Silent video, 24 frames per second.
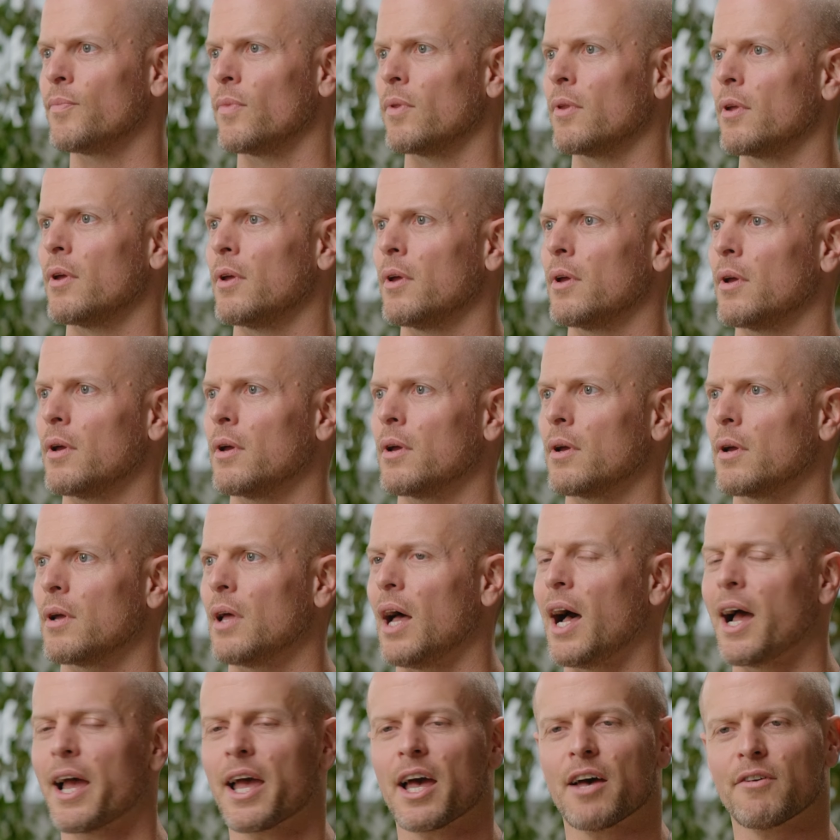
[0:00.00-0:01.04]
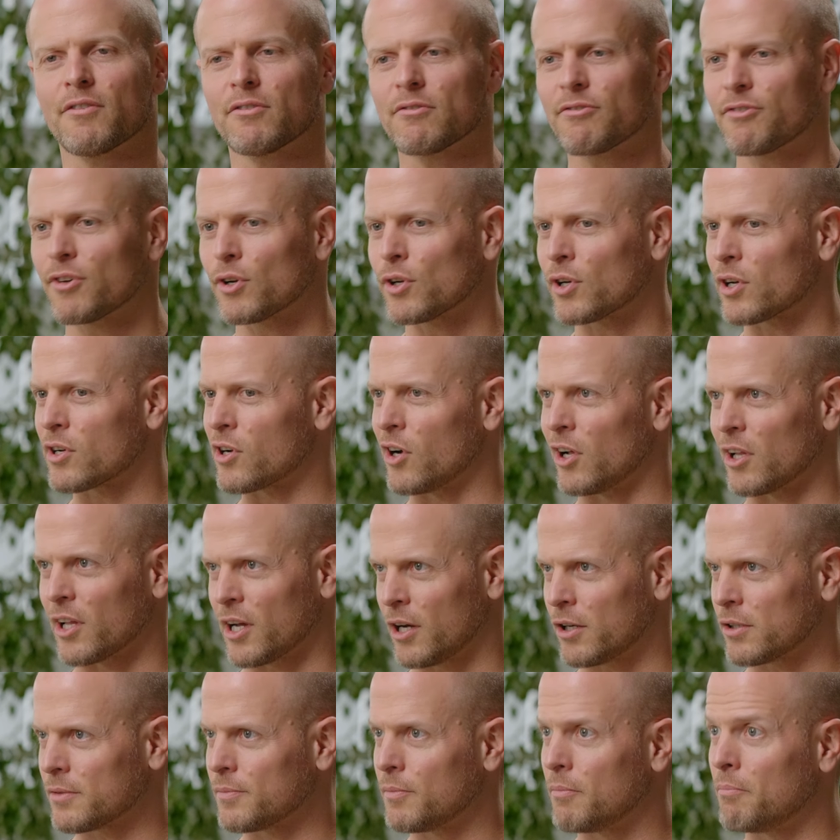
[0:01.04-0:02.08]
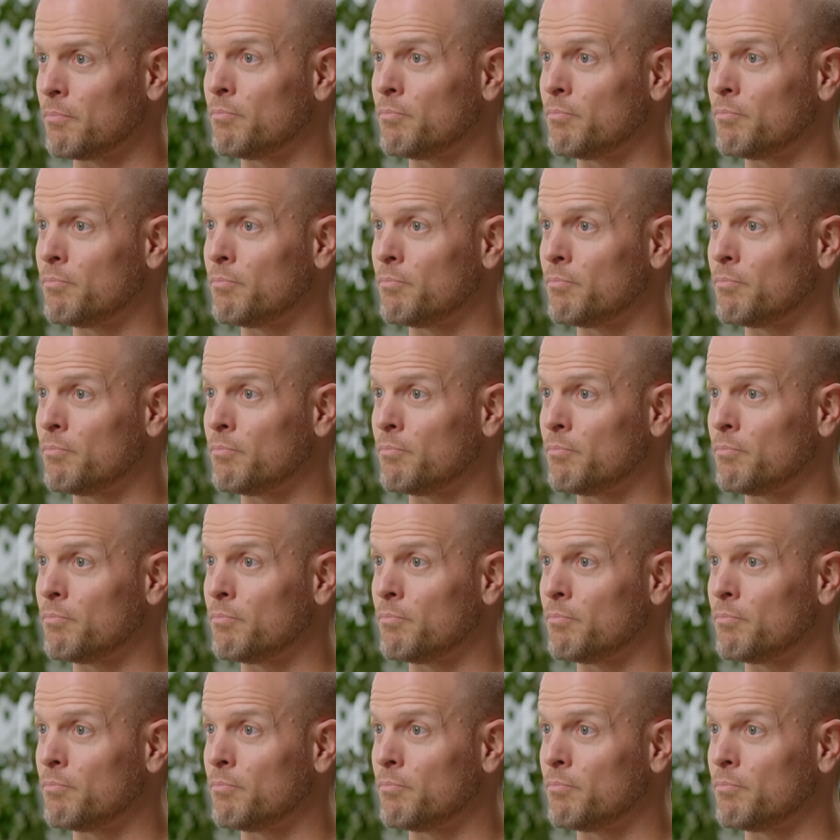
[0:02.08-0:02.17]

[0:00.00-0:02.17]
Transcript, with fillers: Mm. I haven't figured it all out,